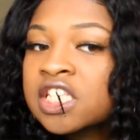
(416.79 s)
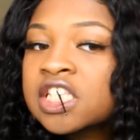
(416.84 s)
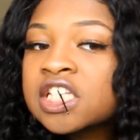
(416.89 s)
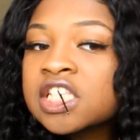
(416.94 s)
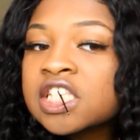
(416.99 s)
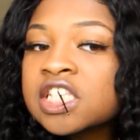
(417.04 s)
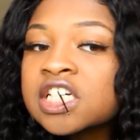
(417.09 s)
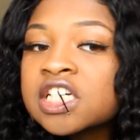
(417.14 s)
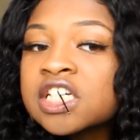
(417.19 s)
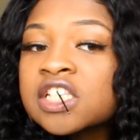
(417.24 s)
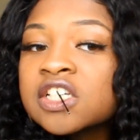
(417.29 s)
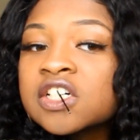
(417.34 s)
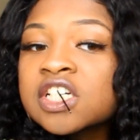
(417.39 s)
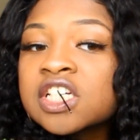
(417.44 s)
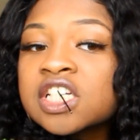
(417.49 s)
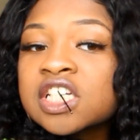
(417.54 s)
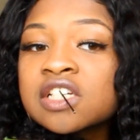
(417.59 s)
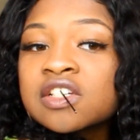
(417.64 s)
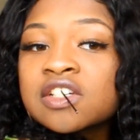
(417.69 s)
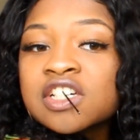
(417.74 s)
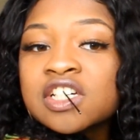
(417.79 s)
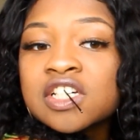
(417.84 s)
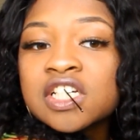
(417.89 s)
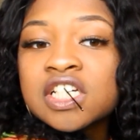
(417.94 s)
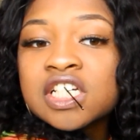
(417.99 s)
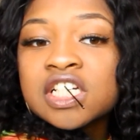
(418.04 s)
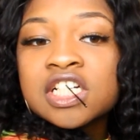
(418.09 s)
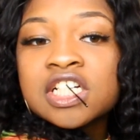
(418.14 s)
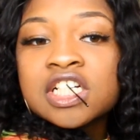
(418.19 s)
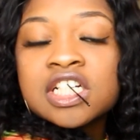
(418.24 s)
I think the other one came out
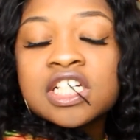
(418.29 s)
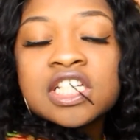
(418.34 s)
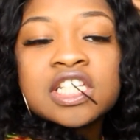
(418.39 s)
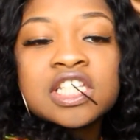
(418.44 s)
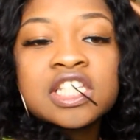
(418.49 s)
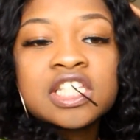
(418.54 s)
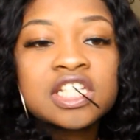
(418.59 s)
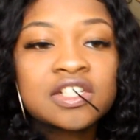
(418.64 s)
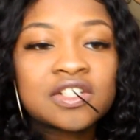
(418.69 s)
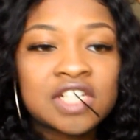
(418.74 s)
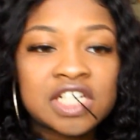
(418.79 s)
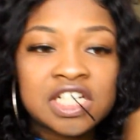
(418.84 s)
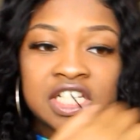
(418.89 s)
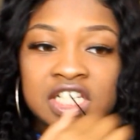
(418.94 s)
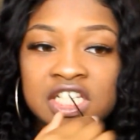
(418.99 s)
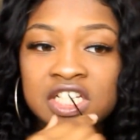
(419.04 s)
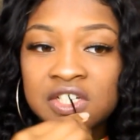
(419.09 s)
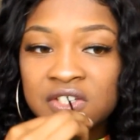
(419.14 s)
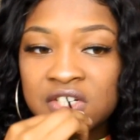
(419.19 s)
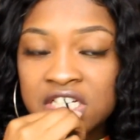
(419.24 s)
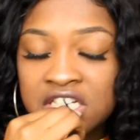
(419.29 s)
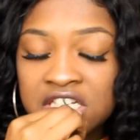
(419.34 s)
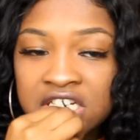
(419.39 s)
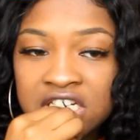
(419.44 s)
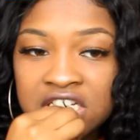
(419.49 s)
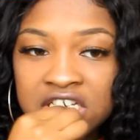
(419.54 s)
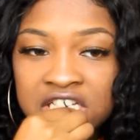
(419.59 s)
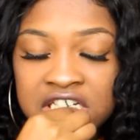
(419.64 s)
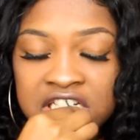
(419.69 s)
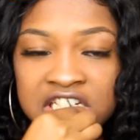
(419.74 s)
better because I'm not
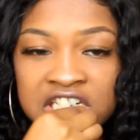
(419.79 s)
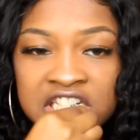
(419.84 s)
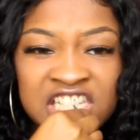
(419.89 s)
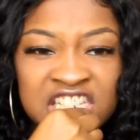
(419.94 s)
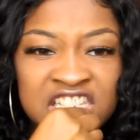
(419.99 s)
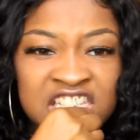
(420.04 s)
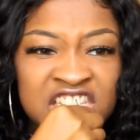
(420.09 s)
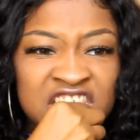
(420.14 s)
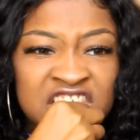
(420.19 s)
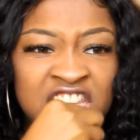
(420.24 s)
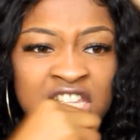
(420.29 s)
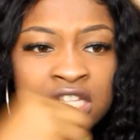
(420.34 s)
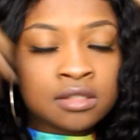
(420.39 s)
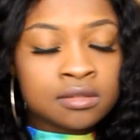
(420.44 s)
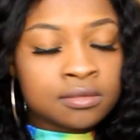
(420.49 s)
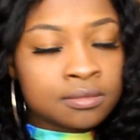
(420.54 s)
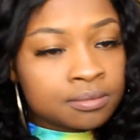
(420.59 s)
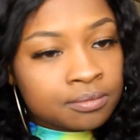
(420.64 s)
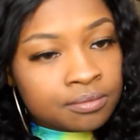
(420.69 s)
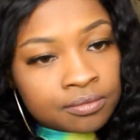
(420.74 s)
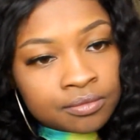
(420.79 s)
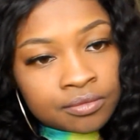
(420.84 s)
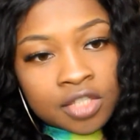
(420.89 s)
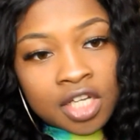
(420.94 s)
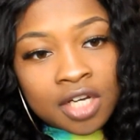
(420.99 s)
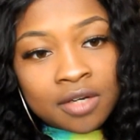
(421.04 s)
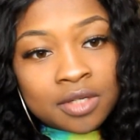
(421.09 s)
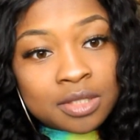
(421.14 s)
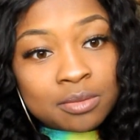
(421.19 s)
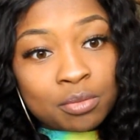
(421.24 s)
left-handed.
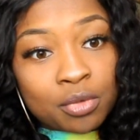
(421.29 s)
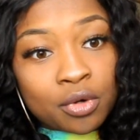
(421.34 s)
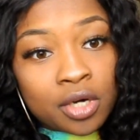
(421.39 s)
I was